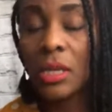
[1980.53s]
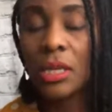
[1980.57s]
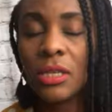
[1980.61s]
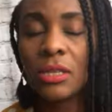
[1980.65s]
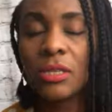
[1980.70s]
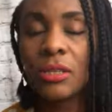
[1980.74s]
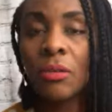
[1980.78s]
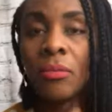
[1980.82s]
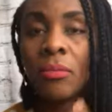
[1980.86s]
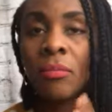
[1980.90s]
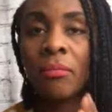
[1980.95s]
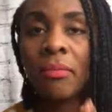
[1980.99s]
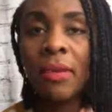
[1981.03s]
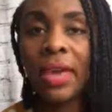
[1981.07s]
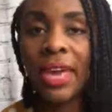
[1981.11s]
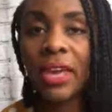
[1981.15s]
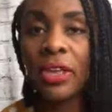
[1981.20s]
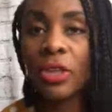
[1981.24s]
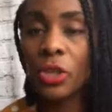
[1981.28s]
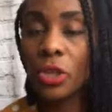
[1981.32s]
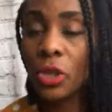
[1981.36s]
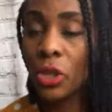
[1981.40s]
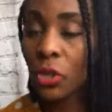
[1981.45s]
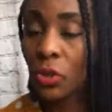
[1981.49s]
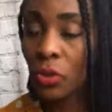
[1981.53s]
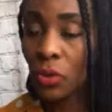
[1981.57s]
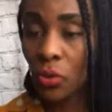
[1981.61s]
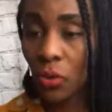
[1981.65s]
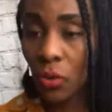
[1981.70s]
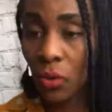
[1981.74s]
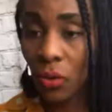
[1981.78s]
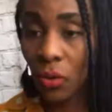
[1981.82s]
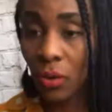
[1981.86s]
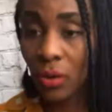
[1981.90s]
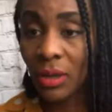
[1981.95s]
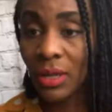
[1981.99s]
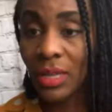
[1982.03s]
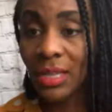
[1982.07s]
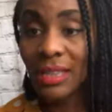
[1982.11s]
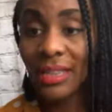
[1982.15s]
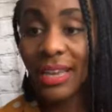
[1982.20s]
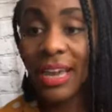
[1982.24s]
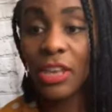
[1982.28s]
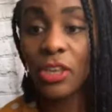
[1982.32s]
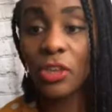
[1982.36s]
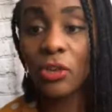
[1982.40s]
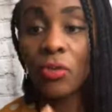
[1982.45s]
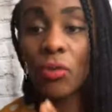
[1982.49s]
So make sure
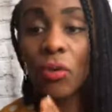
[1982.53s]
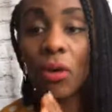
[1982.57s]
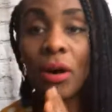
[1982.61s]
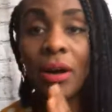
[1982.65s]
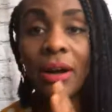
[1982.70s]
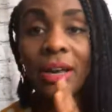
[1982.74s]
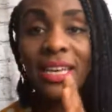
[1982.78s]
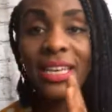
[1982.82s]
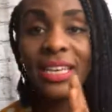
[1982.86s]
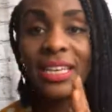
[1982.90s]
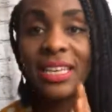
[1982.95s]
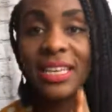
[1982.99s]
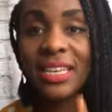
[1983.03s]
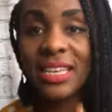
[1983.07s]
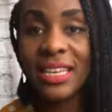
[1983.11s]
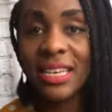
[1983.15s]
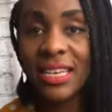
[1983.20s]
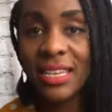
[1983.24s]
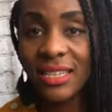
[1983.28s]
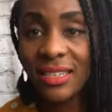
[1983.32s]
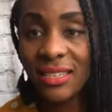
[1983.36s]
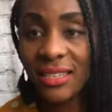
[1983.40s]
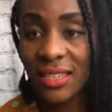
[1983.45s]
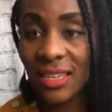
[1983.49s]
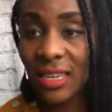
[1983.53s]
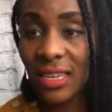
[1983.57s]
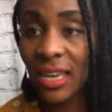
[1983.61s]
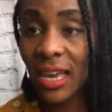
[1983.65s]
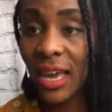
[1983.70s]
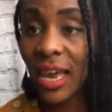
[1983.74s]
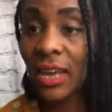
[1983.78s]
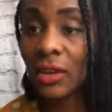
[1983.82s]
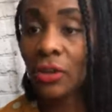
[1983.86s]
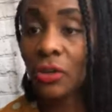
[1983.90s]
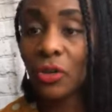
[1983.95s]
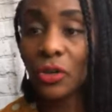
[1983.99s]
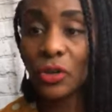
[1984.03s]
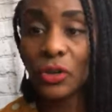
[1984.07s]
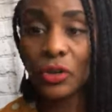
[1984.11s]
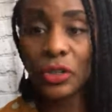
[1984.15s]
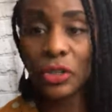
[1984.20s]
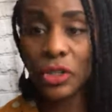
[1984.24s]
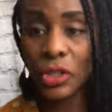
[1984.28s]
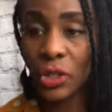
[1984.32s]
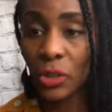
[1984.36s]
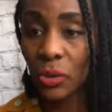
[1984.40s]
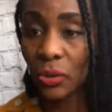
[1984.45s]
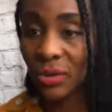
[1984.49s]
that you are easy and
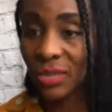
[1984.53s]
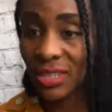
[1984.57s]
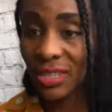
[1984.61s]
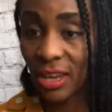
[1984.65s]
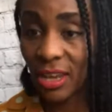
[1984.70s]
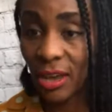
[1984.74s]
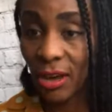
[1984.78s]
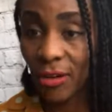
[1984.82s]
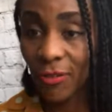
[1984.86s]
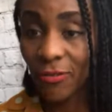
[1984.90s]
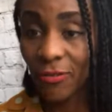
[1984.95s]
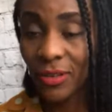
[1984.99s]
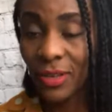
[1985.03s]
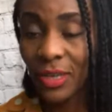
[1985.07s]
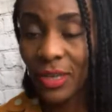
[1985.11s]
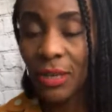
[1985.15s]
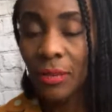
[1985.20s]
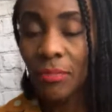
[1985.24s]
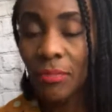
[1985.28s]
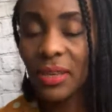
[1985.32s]
good to yourself,